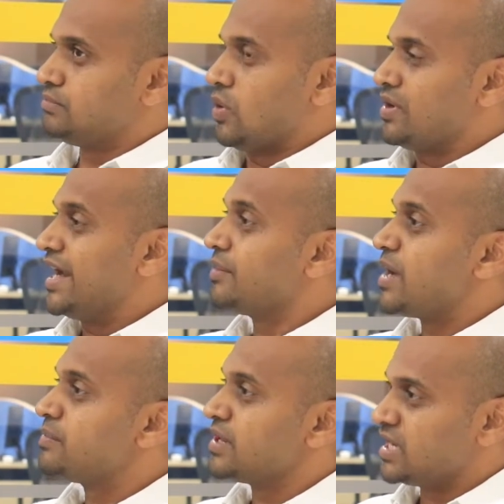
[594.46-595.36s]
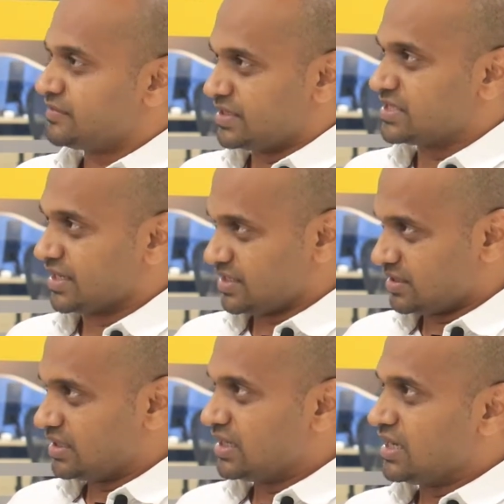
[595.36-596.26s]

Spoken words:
data pipeline infrastructure